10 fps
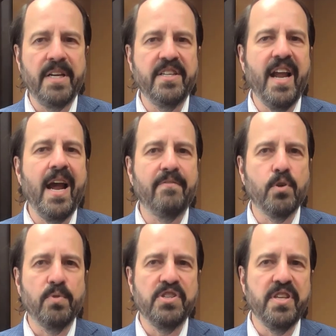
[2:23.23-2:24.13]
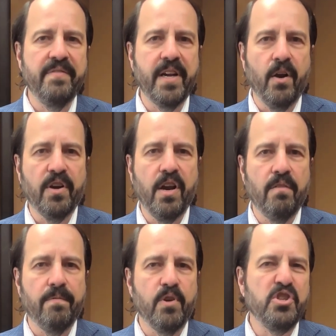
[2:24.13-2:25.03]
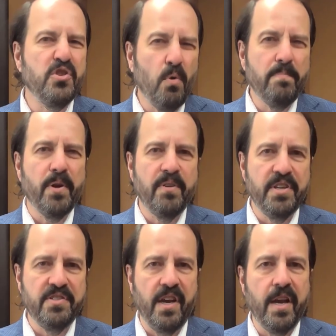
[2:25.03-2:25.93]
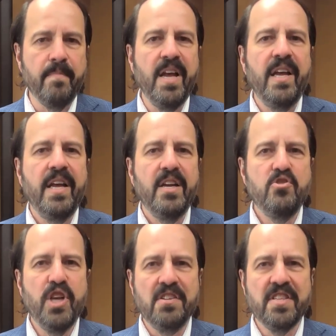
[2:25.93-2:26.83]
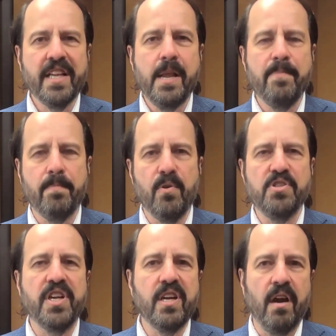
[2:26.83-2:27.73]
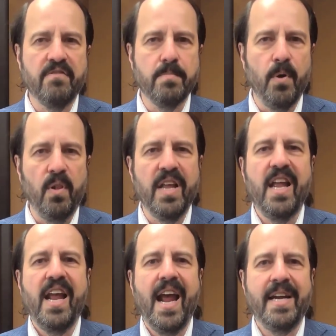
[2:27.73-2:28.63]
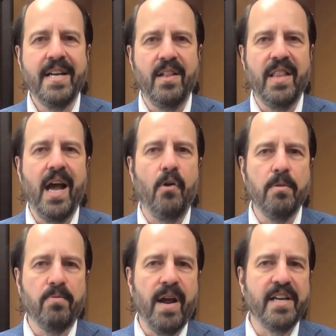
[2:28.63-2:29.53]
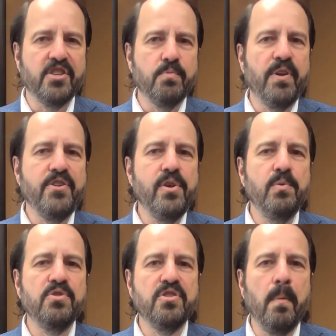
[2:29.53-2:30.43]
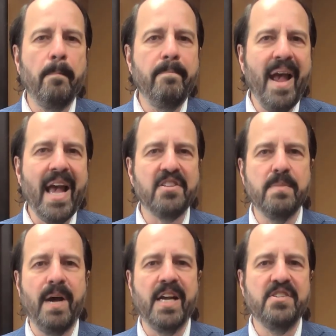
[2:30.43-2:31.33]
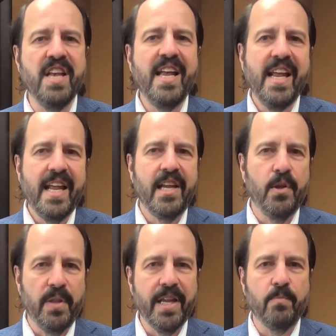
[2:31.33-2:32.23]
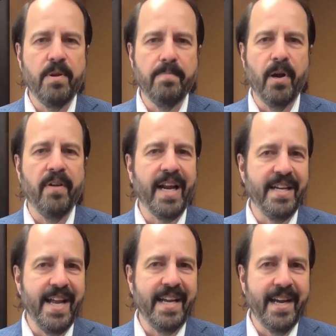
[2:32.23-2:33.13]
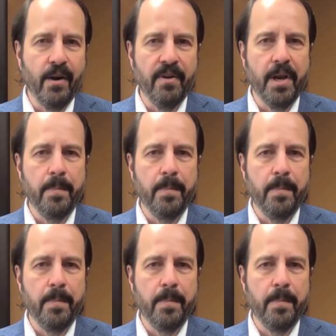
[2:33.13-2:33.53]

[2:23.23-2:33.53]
after receiving our care for a short period of time, just to keep the person comfortable and allow the products we use to maximize healing and repairing in that area.